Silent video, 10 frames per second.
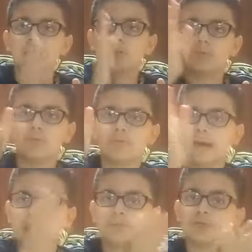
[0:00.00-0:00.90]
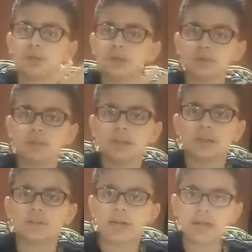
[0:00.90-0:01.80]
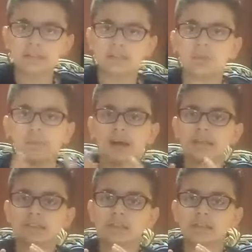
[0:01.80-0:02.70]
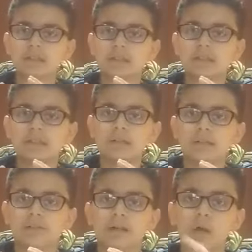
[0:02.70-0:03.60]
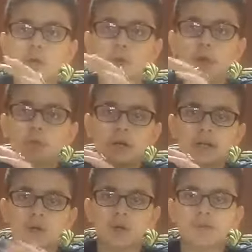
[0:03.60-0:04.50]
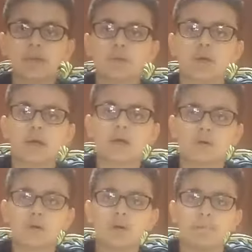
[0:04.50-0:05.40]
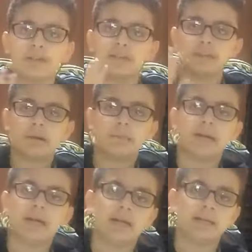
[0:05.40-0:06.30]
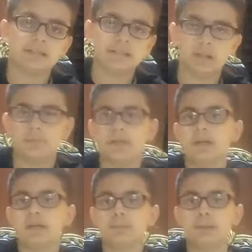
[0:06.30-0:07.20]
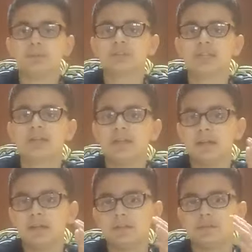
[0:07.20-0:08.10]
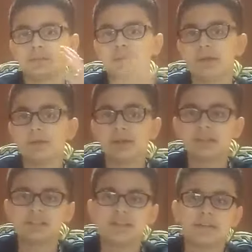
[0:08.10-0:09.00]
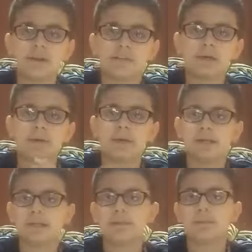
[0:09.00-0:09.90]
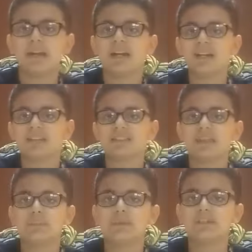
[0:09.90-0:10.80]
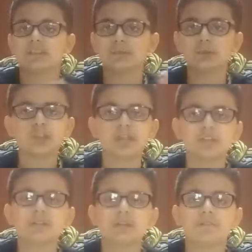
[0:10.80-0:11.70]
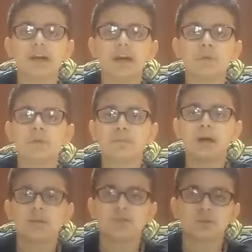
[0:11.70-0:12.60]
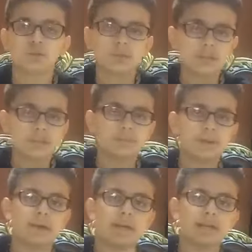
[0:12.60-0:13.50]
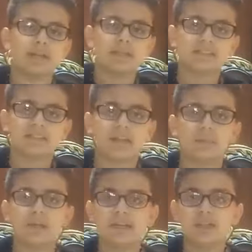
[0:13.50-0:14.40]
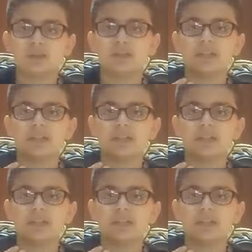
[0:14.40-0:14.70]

right after Rasulullah dies, surprisingly, they all want to go and they want to go abandon Imam Ali alayhi salam. People say, there's somebody way that say that they abandoned Imam Ali alayhi salam because they were jealous of how the Prophet treated Imam Ali alayhi salam, treated him